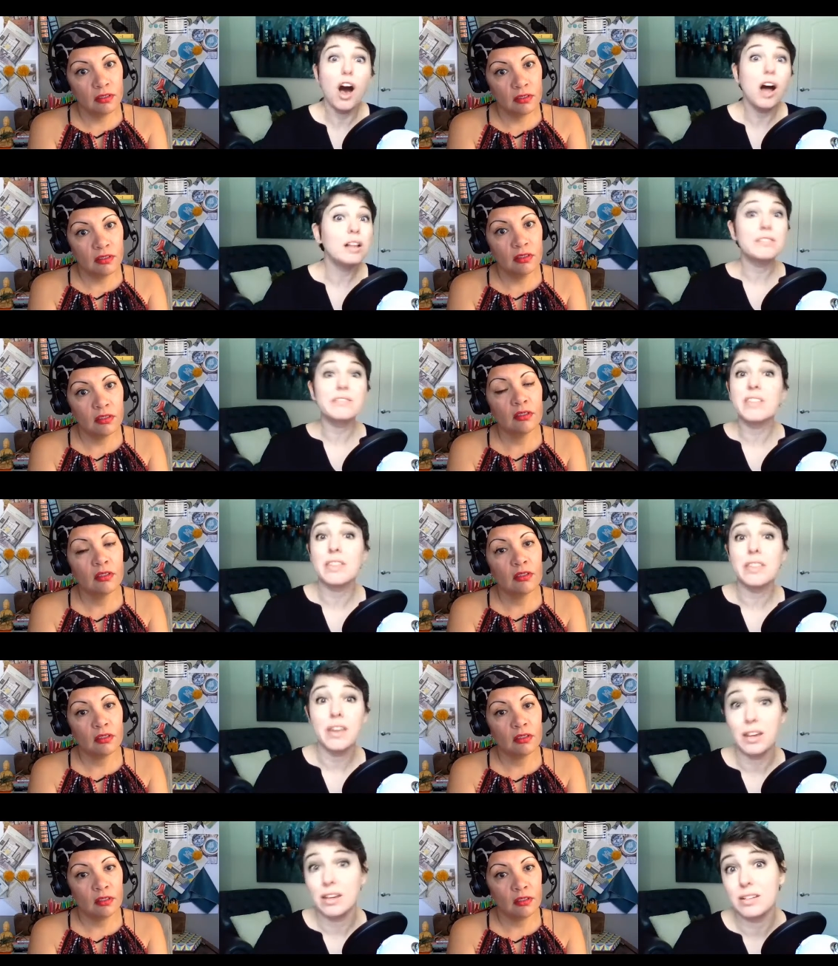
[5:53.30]
Speaker 1: all of the
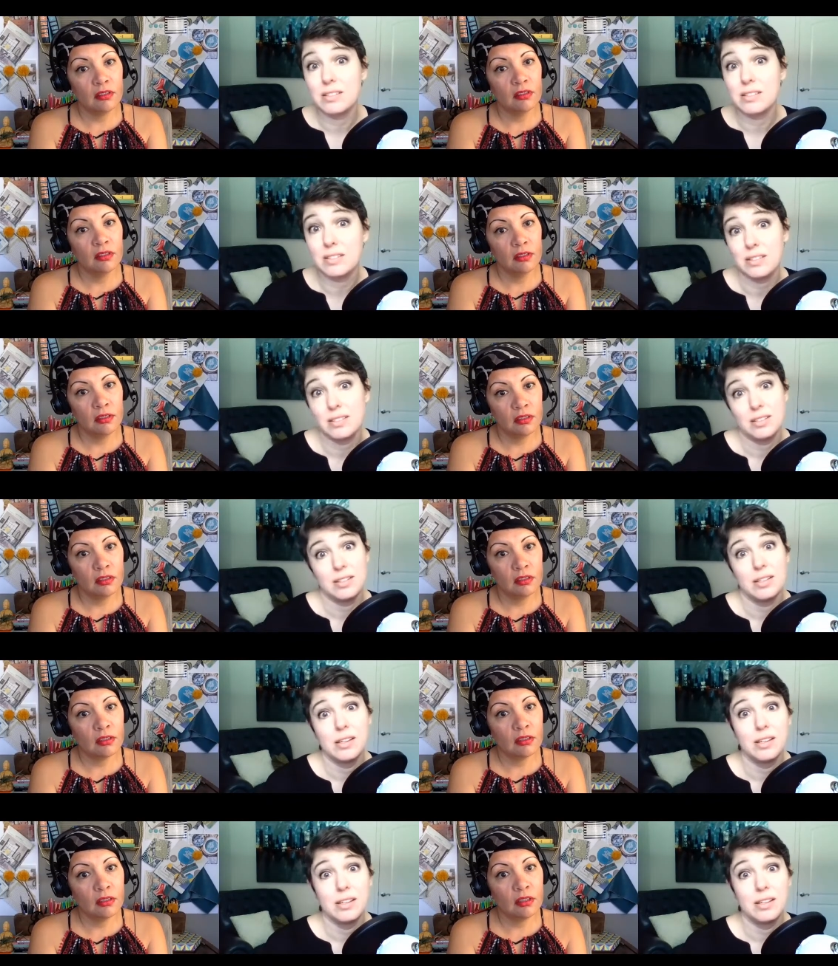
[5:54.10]
things
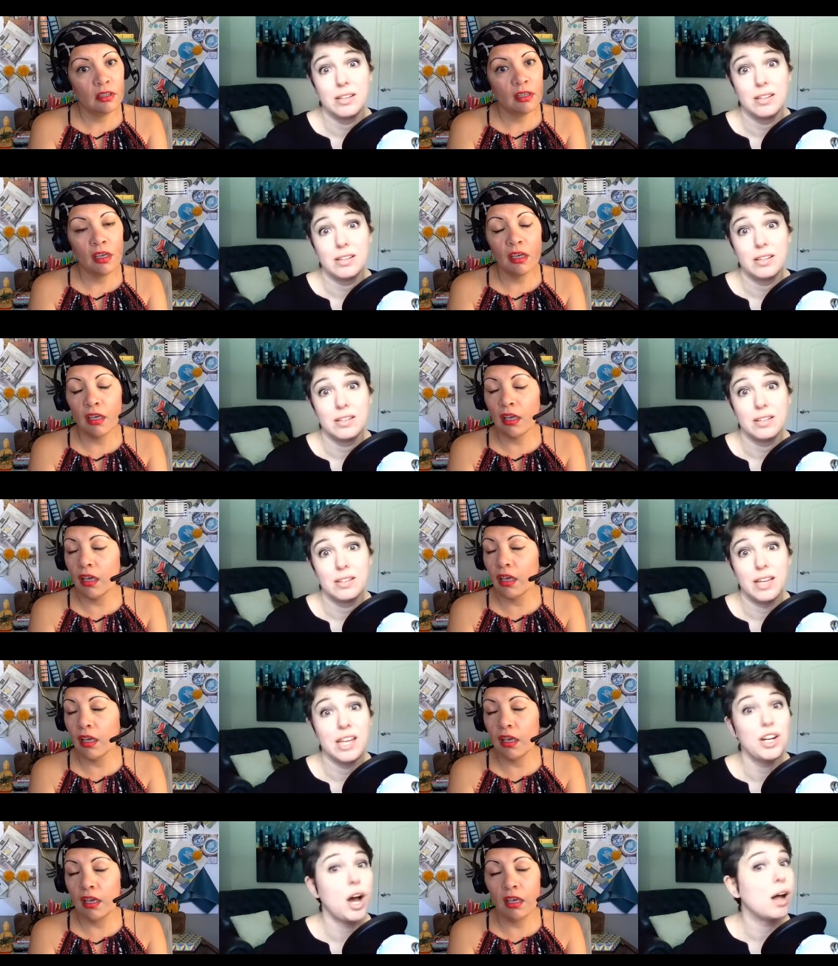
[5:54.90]

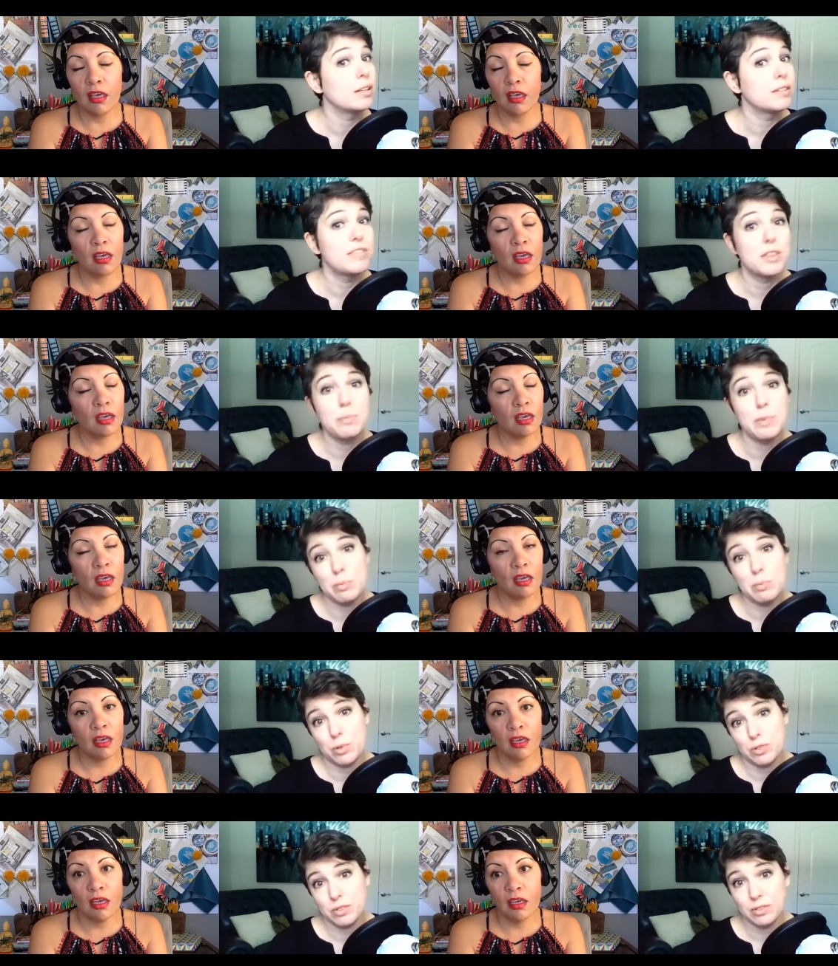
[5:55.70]
and all of the
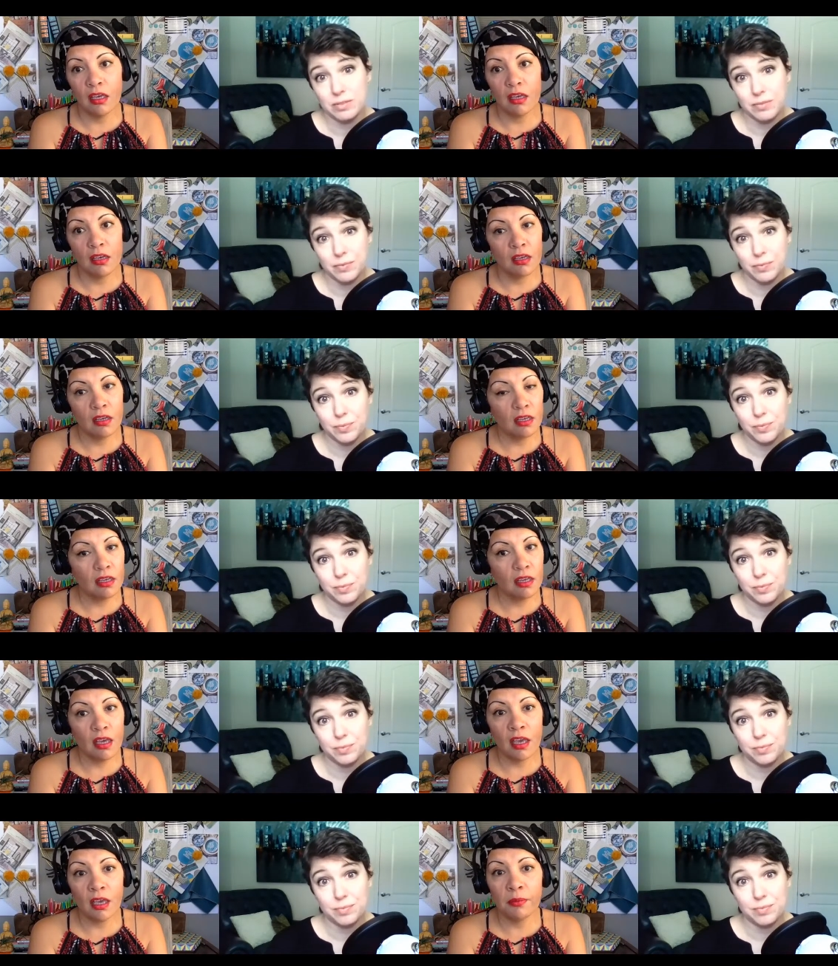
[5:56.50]
people.
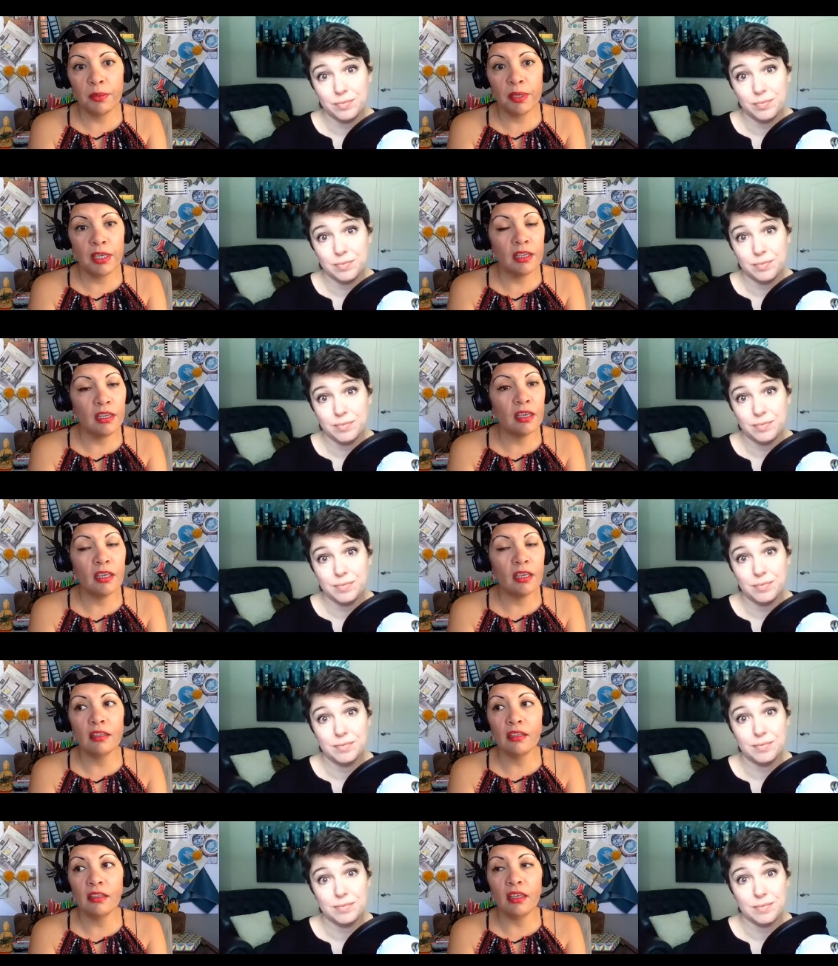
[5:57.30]
Speaker 2: I mean,
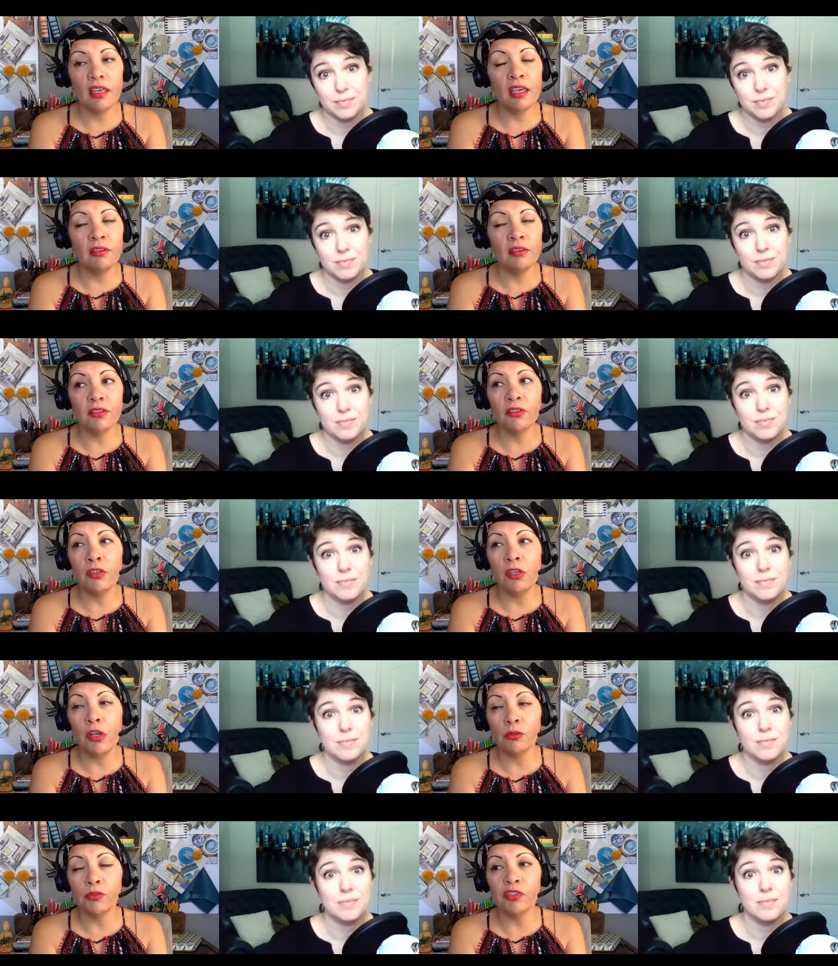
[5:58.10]
it
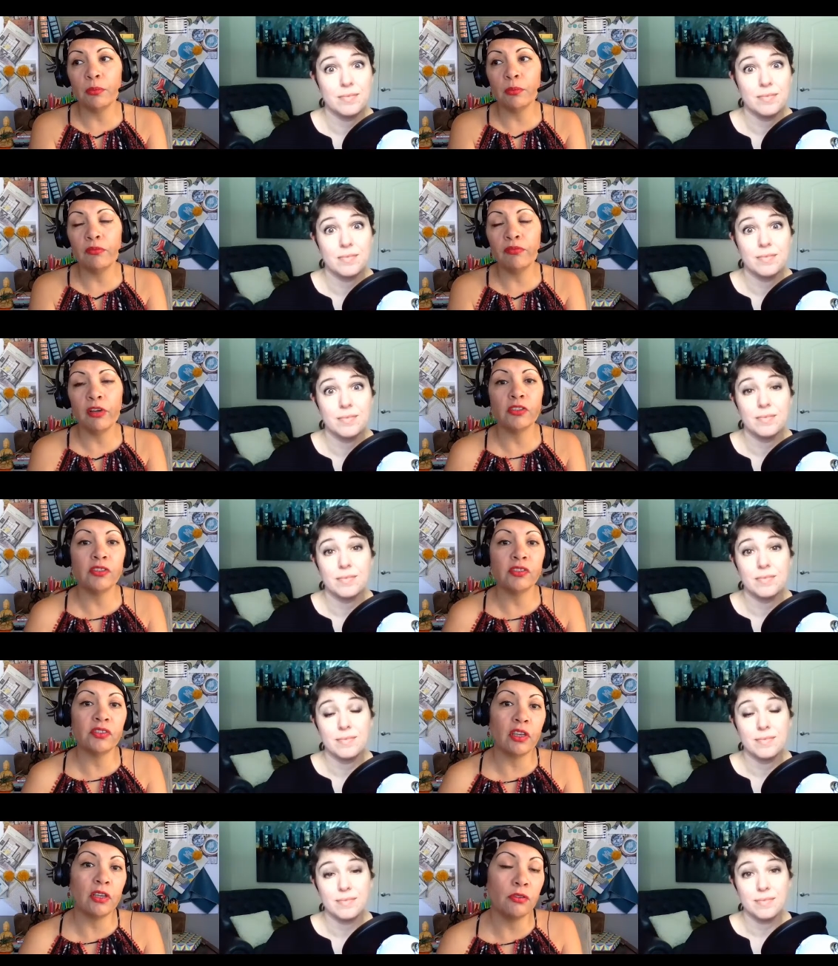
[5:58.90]
you know some of our
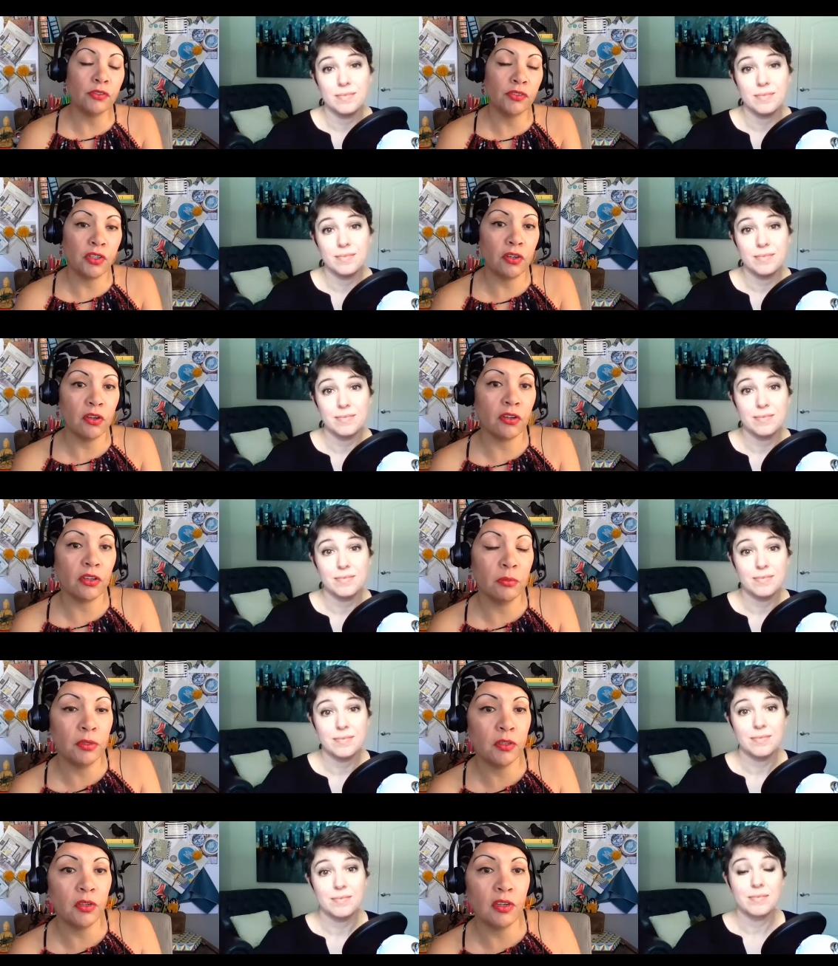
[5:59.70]
designers in our
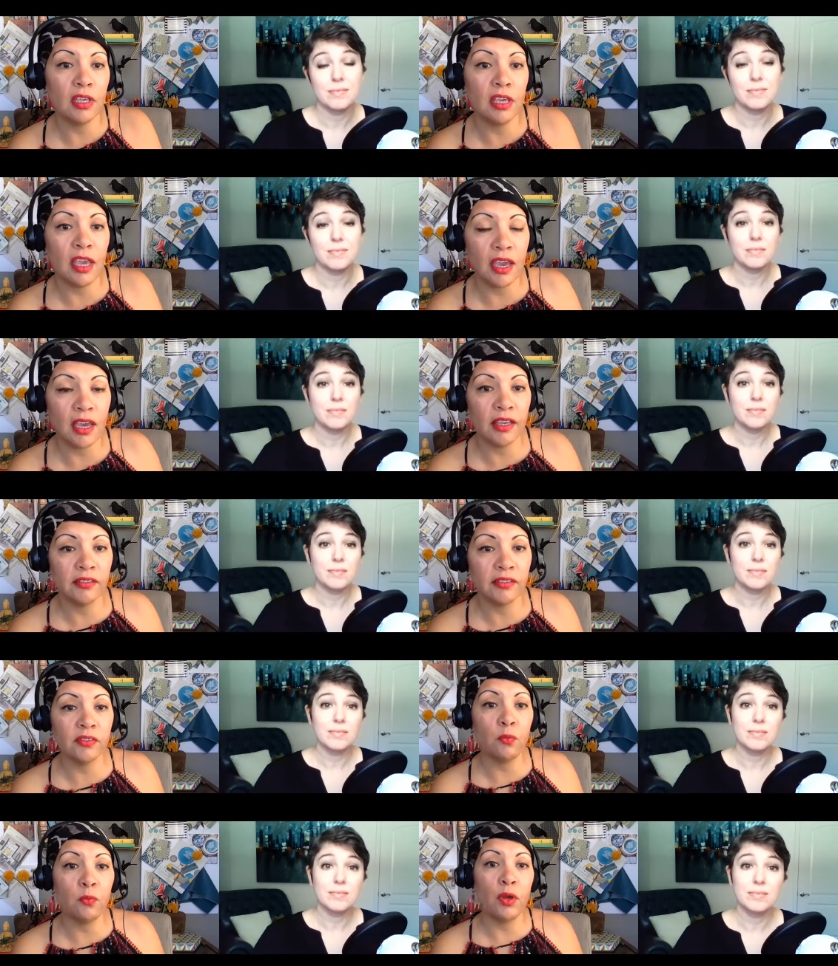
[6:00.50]
community
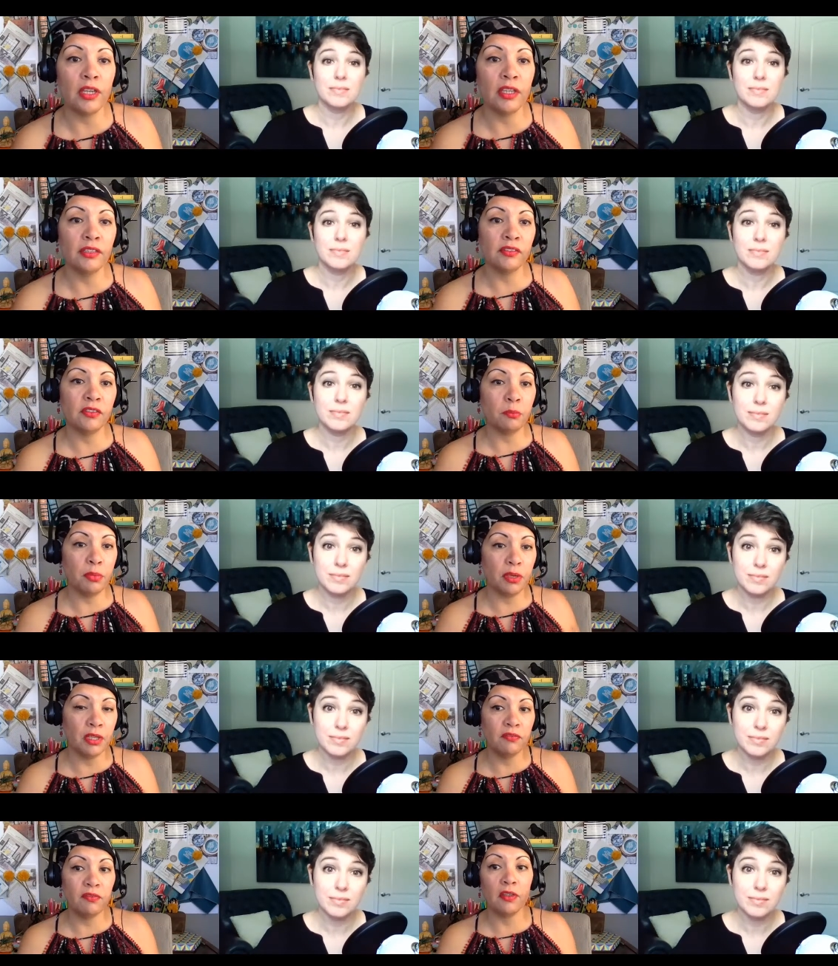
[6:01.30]
ask what is the
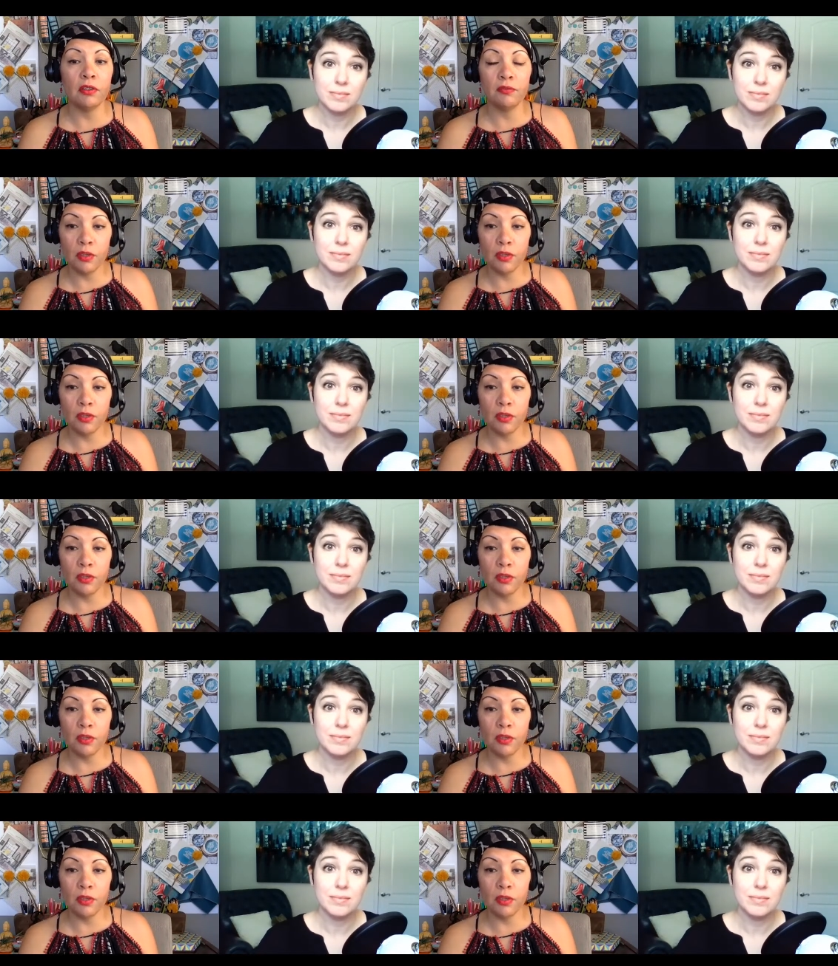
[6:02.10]
benefit of